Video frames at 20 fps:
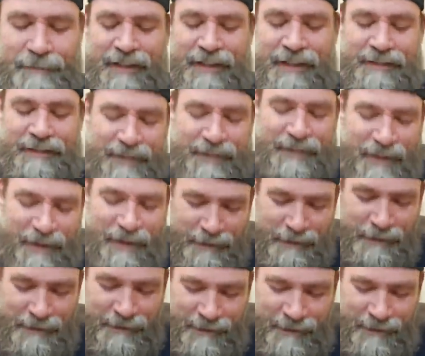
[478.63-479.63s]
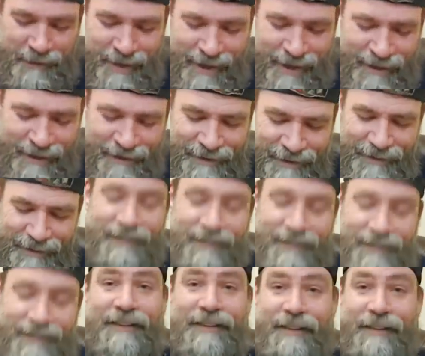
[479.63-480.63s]
is the ghost. Ha.
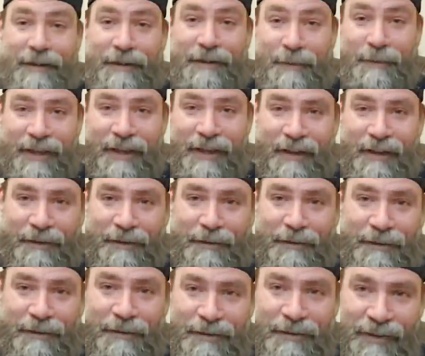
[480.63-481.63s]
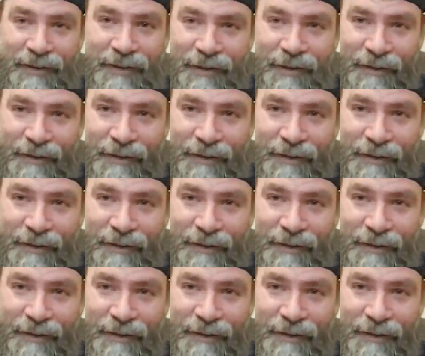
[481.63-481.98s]
There we go. So,